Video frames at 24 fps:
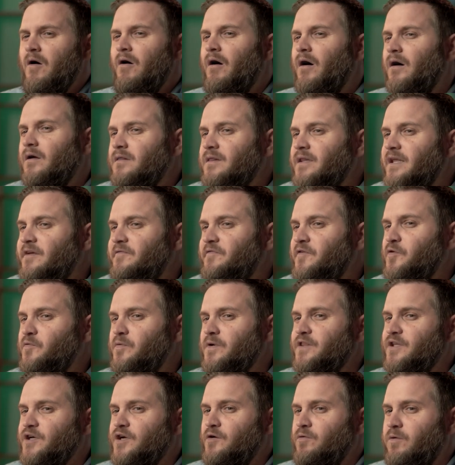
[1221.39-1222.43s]
I'll leave you
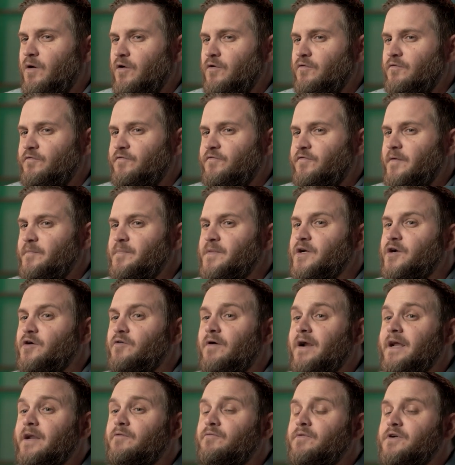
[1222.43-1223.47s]
with a quote from the
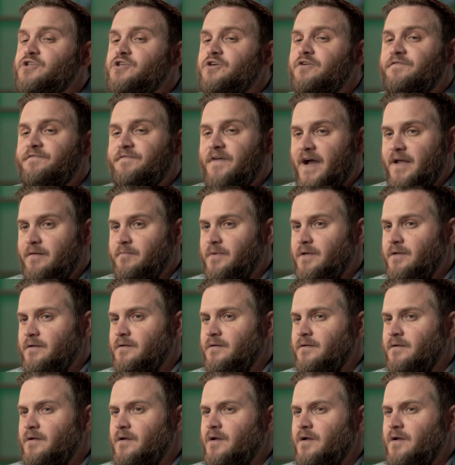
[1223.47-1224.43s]
great Richard Feynman,